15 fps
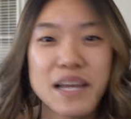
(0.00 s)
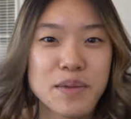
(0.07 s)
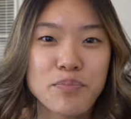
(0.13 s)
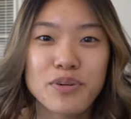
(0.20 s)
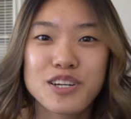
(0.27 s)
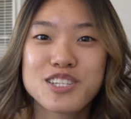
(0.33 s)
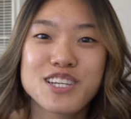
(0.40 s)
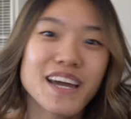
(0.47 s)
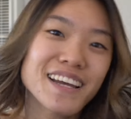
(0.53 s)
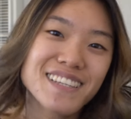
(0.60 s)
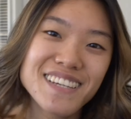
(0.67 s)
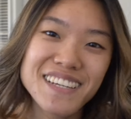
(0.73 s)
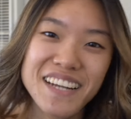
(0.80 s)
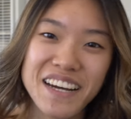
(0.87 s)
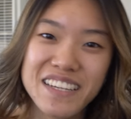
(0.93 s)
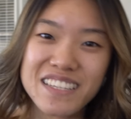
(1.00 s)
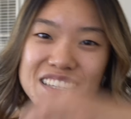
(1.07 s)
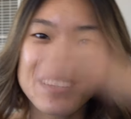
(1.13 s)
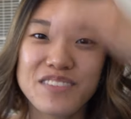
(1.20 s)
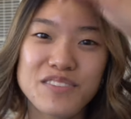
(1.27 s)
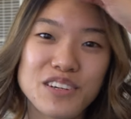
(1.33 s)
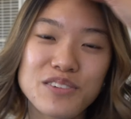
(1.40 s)
like project it onto
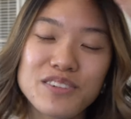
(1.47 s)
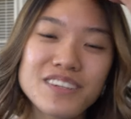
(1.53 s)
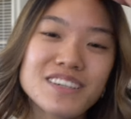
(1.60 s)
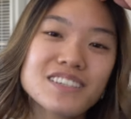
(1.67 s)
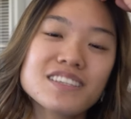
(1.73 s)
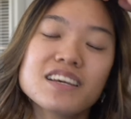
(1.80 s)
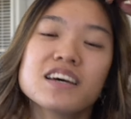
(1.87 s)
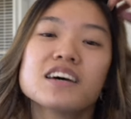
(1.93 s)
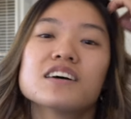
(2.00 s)
the viewers